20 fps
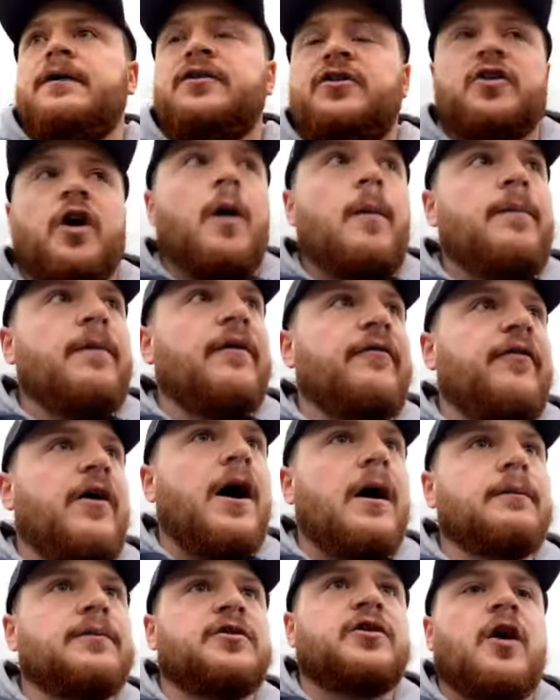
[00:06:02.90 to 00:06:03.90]
shop, a
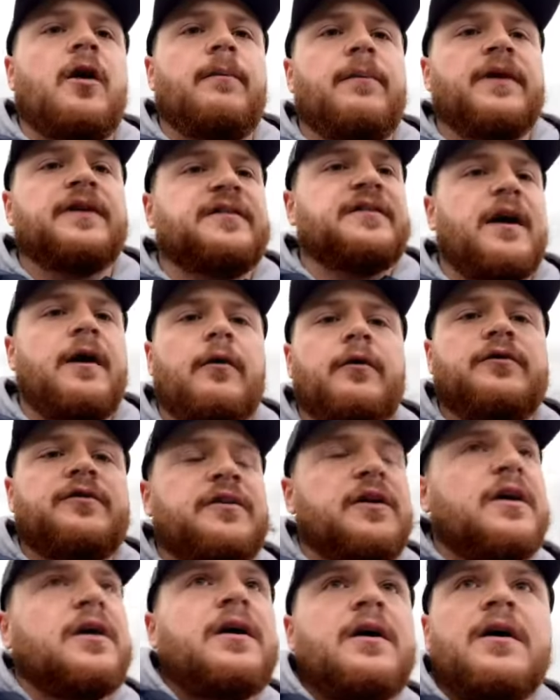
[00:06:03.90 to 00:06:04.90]
farm shop that sells
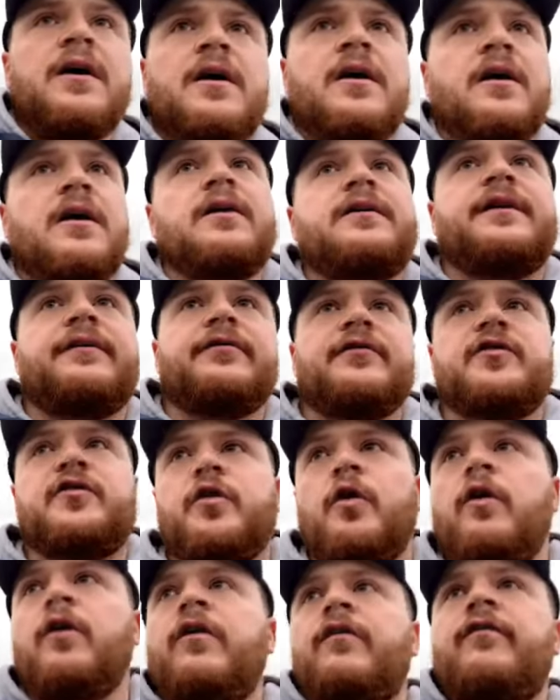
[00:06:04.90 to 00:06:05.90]
different
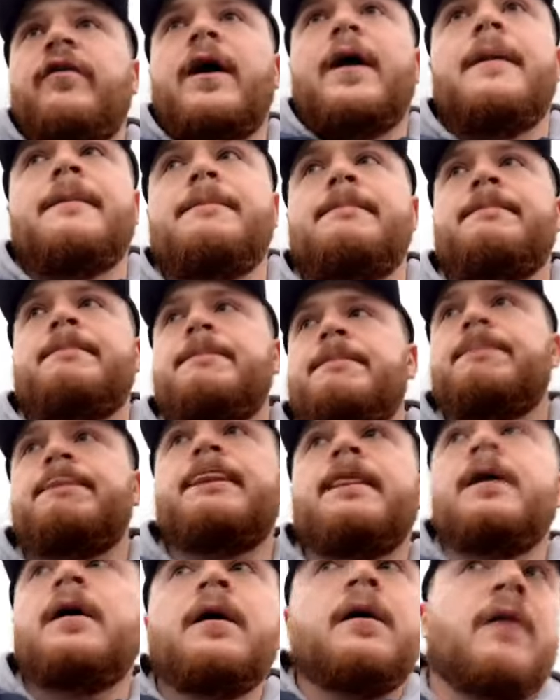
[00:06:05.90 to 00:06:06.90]
sort of
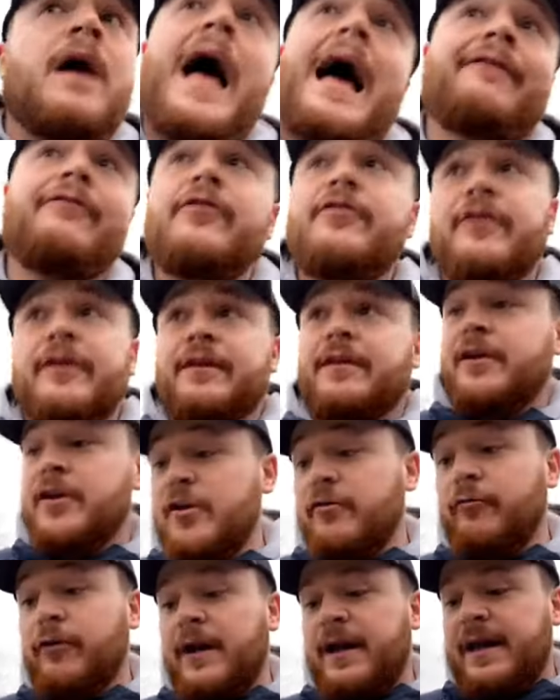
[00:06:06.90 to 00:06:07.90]
everything that
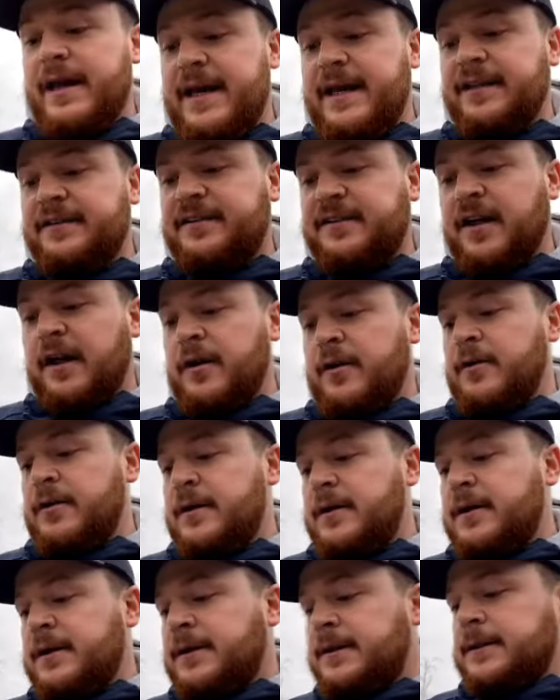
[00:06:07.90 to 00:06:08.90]
you really need. So
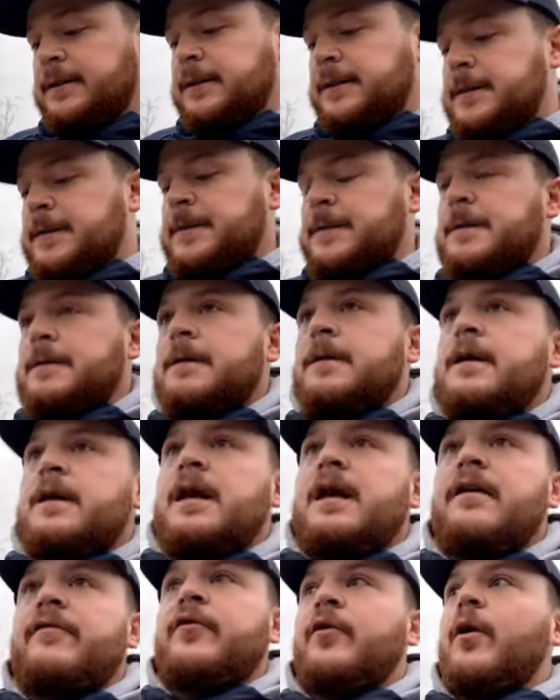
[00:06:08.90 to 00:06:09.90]

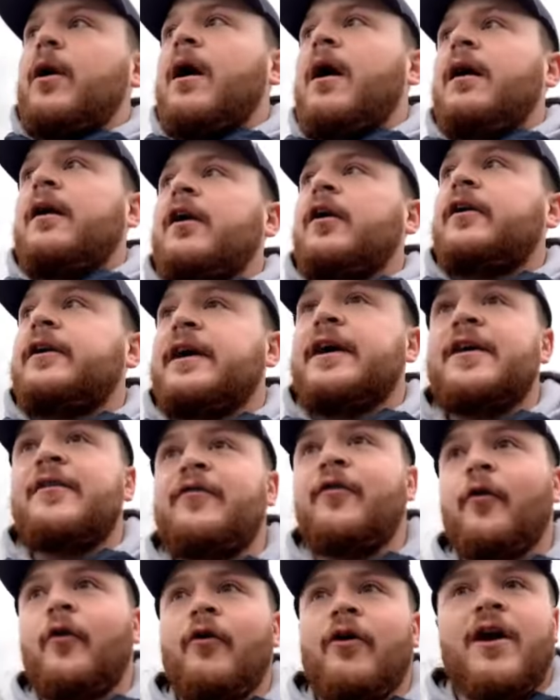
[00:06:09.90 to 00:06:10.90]
if you are looking
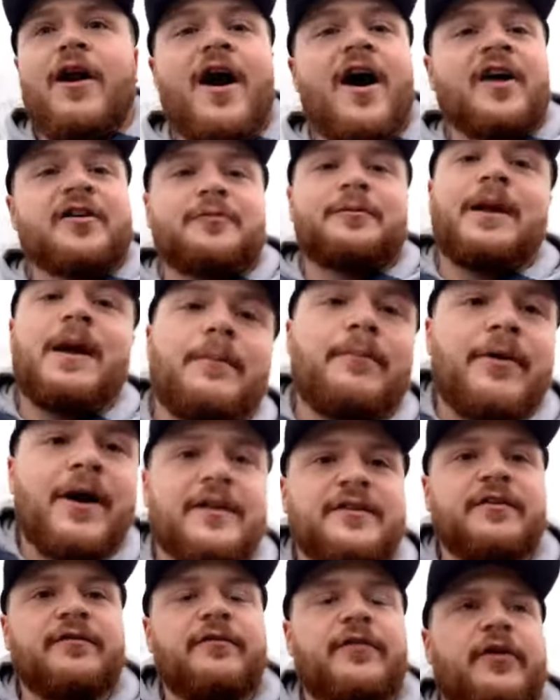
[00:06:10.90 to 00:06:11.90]
for a last minute
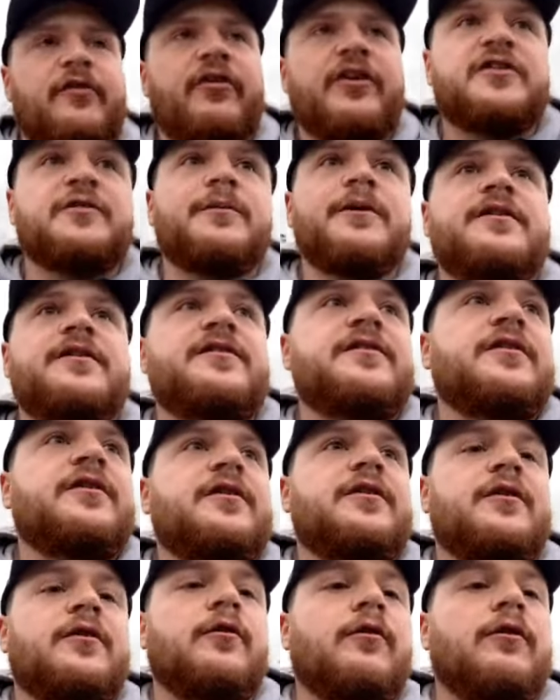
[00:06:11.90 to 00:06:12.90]
present for Christmas
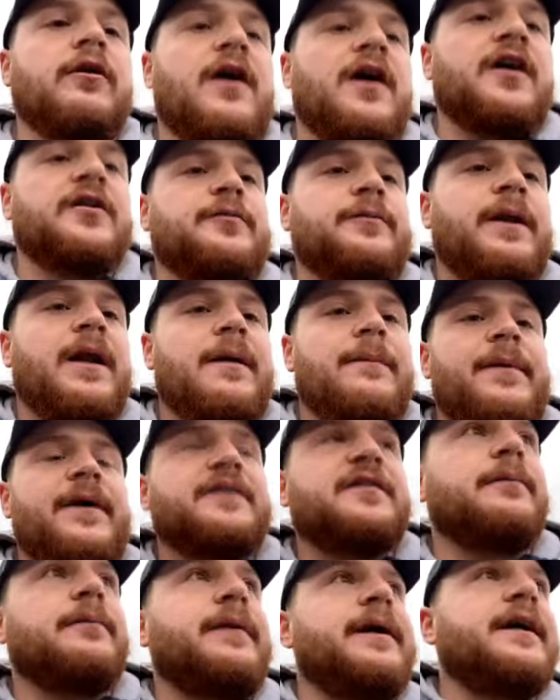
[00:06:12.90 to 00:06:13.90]
or last minute
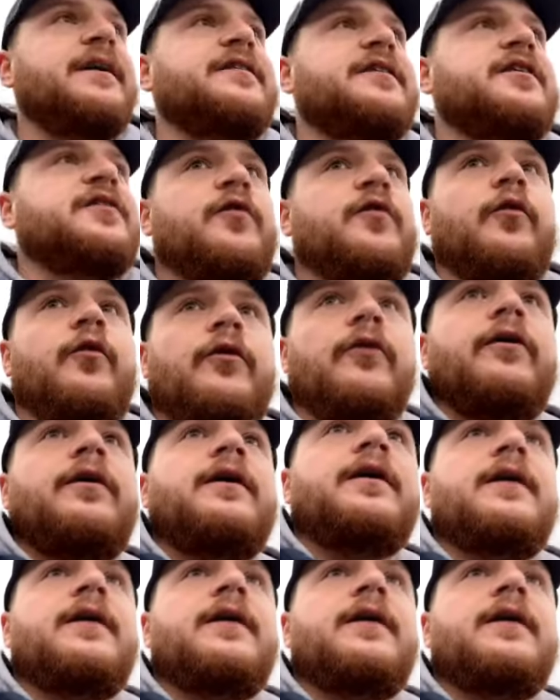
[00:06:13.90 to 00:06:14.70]
bits and pieces for